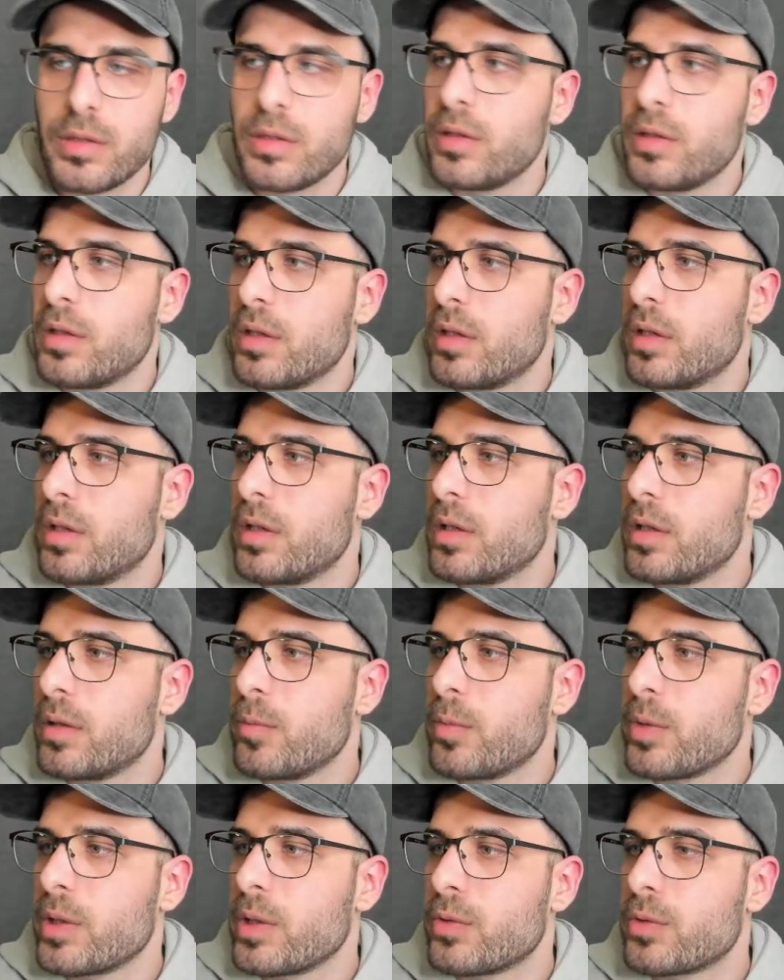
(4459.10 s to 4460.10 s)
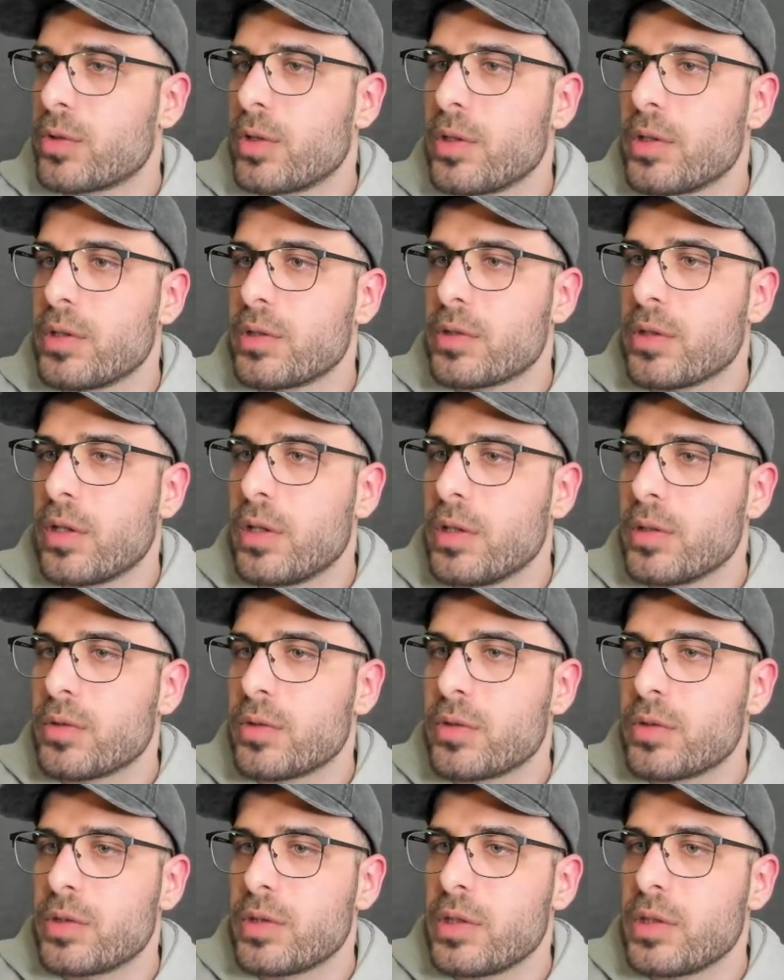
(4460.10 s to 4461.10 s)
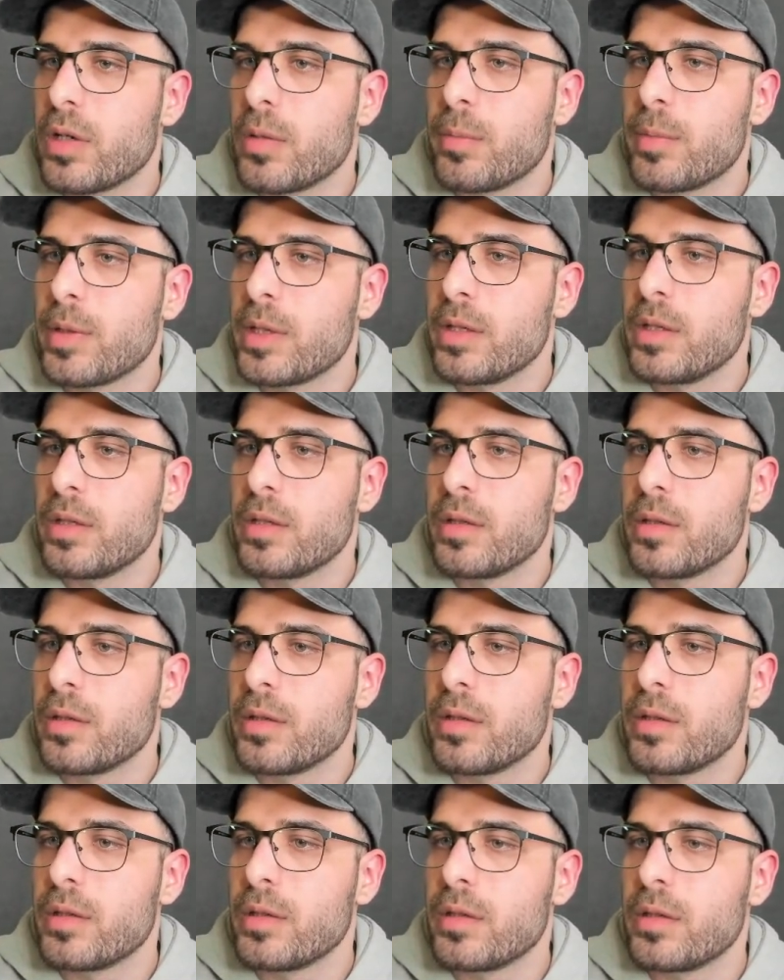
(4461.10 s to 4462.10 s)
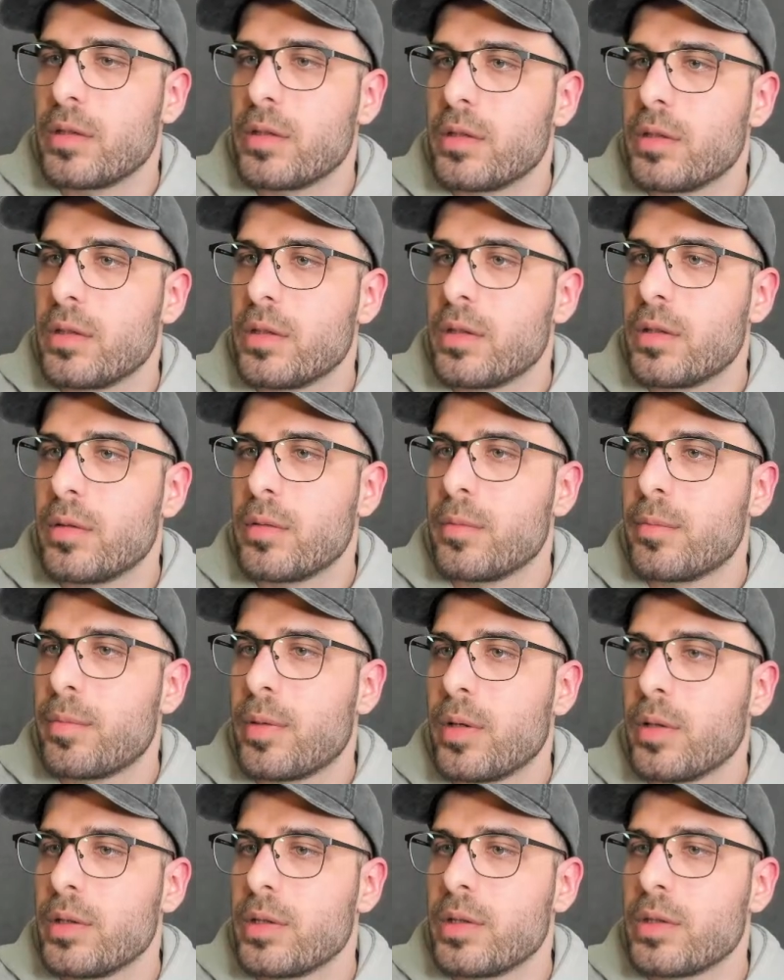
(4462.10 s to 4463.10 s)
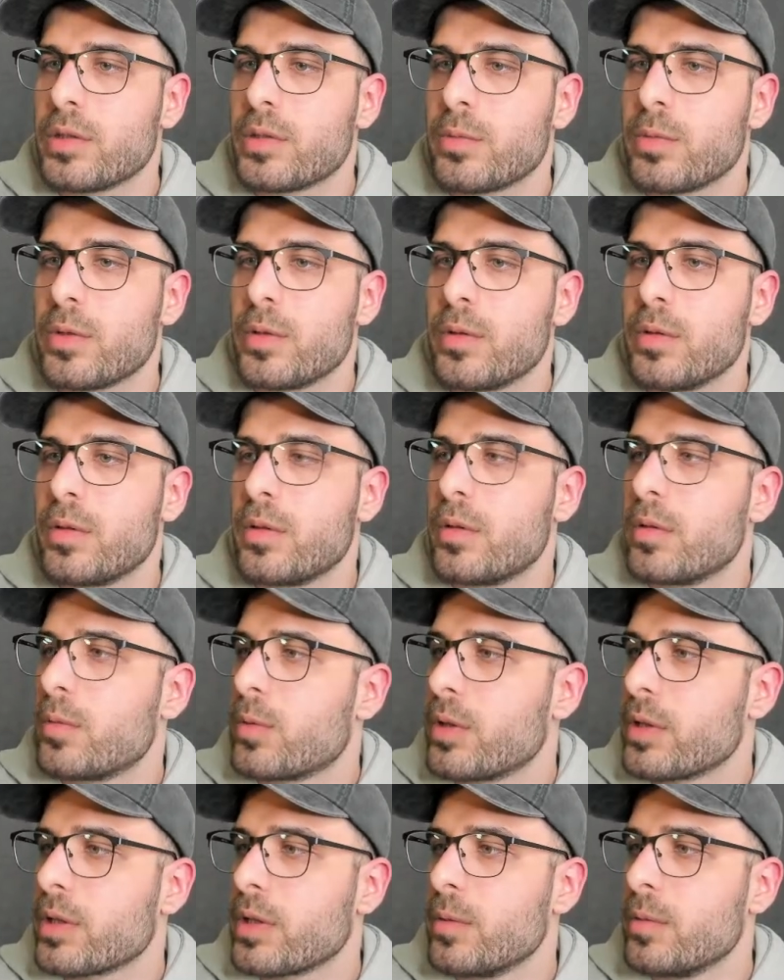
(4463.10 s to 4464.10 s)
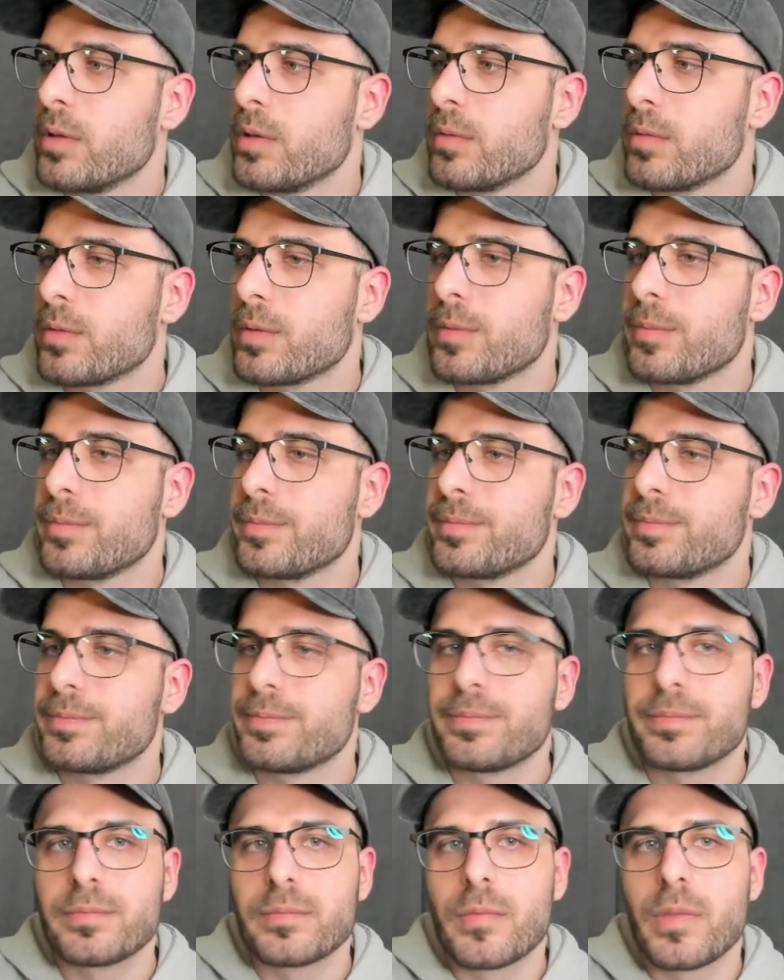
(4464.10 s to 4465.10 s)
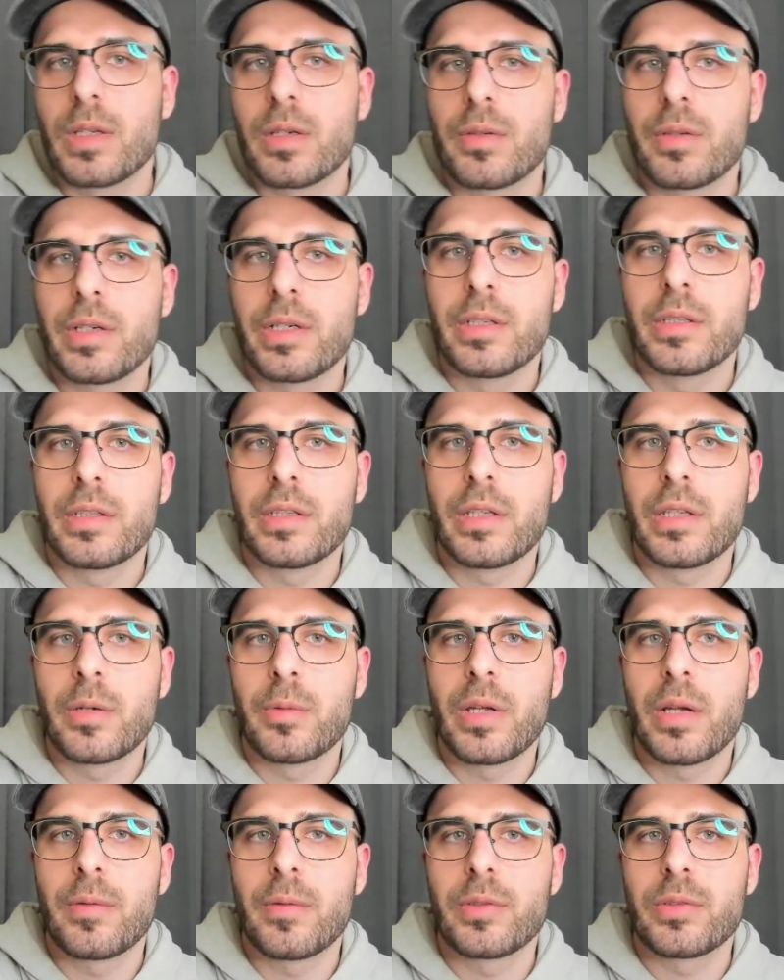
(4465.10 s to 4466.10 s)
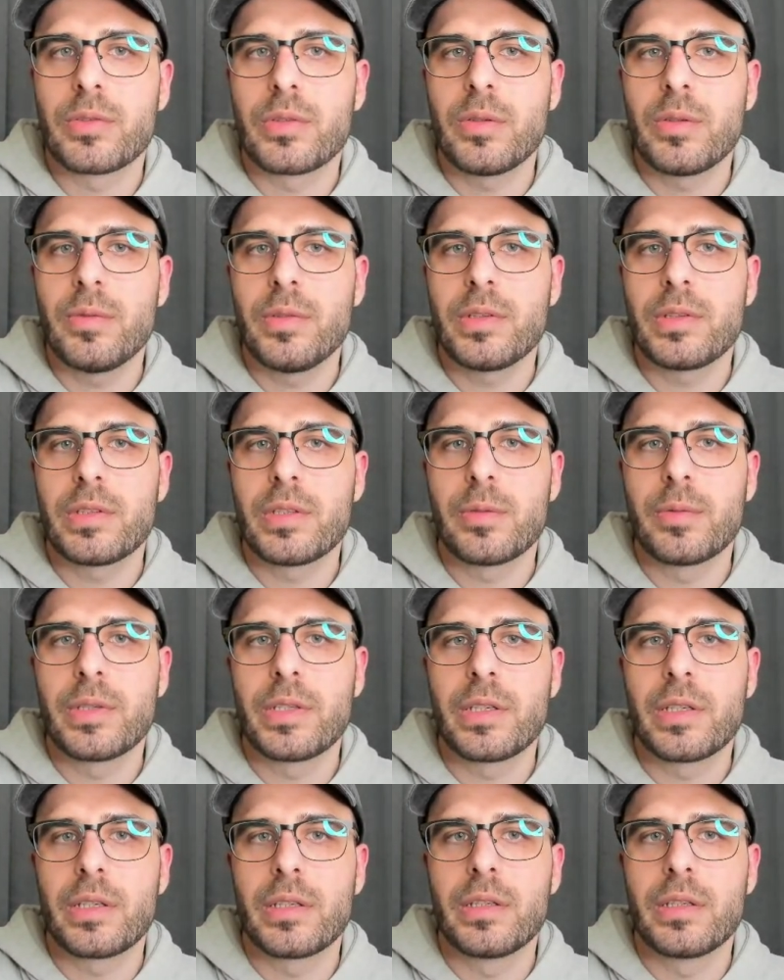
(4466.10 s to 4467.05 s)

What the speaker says: We can turn this on to see how many polygons we're working with. Right, and then we have a surface that we can